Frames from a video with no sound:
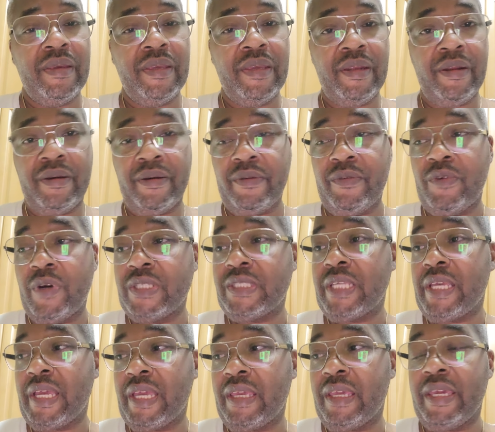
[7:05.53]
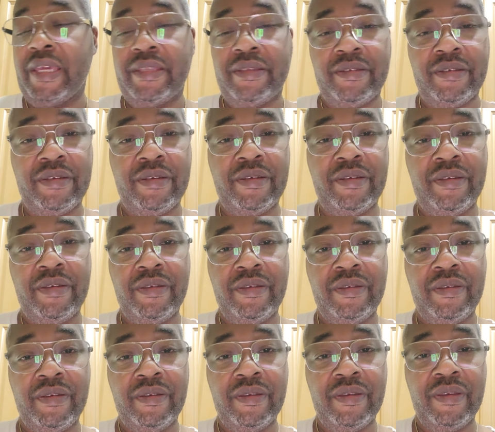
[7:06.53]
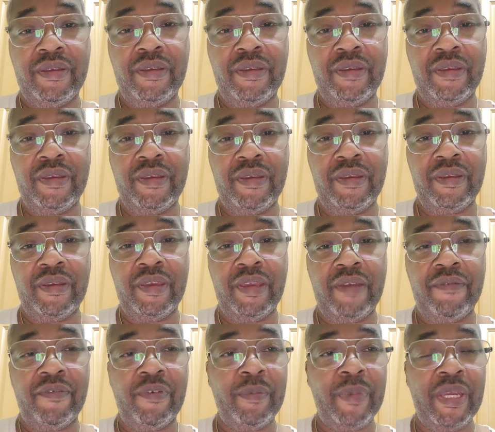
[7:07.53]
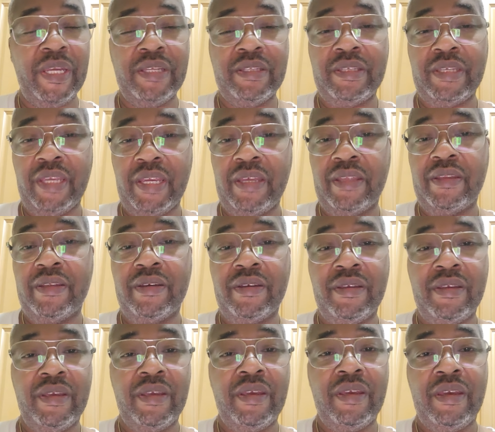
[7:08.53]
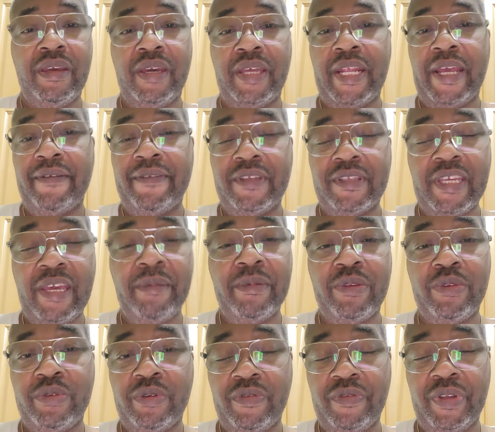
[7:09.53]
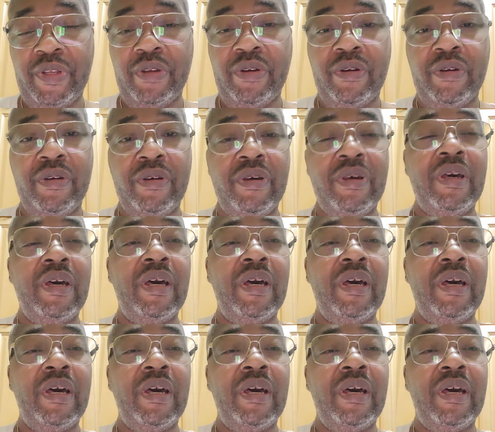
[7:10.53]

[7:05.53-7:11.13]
you know, once I can get the information together and I have the time to do the video,